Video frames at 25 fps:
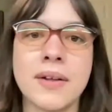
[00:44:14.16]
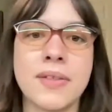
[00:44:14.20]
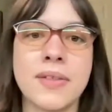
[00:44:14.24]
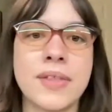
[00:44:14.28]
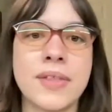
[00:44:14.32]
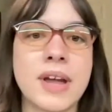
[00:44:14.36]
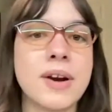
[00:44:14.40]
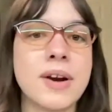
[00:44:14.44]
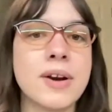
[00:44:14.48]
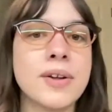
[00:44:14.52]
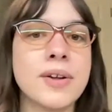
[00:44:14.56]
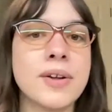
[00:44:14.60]

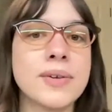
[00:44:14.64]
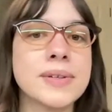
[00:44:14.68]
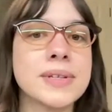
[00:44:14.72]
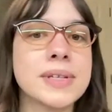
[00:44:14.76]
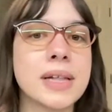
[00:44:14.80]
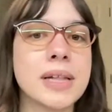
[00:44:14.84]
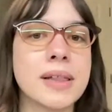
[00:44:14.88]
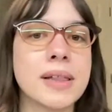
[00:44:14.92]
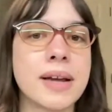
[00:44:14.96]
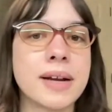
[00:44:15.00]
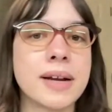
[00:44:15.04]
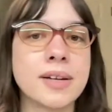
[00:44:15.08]
There you'll
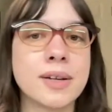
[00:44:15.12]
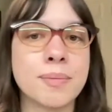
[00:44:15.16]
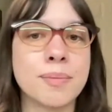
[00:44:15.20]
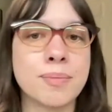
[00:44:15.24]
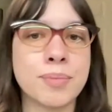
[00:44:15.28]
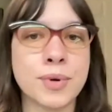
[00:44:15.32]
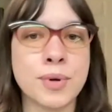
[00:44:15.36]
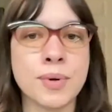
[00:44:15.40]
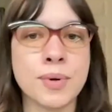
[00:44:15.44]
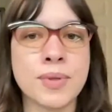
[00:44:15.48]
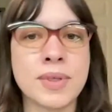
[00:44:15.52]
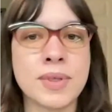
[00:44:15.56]
select a
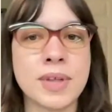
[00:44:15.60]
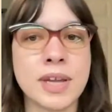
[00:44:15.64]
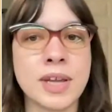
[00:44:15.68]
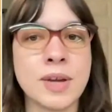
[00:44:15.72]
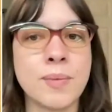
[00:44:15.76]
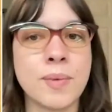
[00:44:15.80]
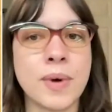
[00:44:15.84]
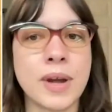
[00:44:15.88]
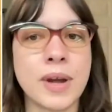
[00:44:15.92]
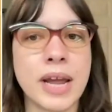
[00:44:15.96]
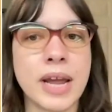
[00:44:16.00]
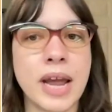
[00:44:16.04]
booth that you
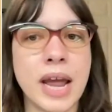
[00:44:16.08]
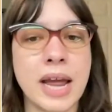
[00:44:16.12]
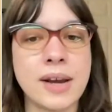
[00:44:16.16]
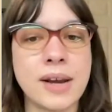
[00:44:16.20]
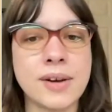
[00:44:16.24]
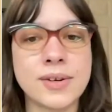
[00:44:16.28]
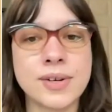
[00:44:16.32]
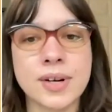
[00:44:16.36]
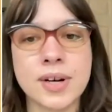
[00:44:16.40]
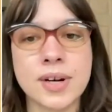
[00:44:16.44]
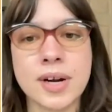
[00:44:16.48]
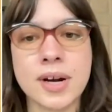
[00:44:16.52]
want to
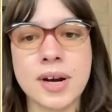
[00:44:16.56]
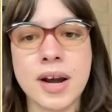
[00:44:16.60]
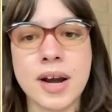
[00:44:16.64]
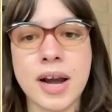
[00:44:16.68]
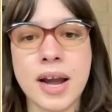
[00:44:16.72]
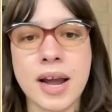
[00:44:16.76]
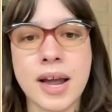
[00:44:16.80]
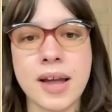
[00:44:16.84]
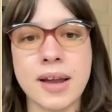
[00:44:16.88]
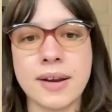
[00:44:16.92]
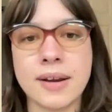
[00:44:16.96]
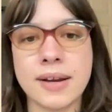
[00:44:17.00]
enter
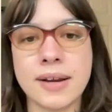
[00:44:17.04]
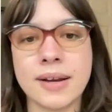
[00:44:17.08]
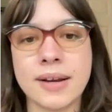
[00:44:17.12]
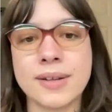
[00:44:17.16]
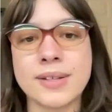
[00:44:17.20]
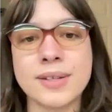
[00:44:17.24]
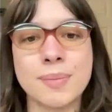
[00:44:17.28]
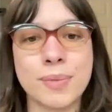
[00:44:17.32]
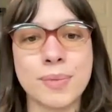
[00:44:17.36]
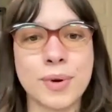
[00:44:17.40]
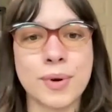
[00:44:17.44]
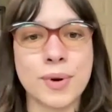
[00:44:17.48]
and
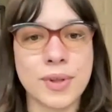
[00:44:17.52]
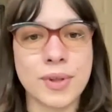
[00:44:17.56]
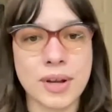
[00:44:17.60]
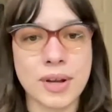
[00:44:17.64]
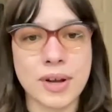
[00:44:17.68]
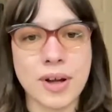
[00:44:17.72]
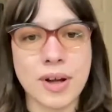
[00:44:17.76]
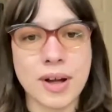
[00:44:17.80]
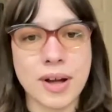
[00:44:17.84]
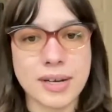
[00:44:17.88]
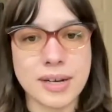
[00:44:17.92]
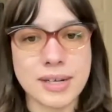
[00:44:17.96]
explore the
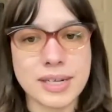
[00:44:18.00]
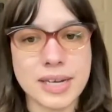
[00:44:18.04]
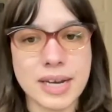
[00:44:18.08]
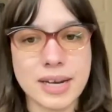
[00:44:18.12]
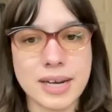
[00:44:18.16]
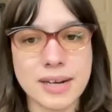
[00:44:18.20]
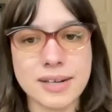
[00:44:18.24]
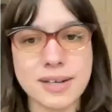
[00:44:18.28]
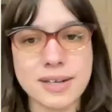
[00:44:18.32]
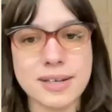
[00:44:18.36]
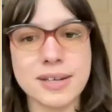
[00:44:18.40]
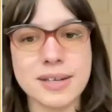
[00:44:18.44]

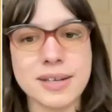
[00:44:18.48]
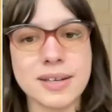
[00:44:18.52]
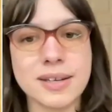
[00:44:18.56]
content.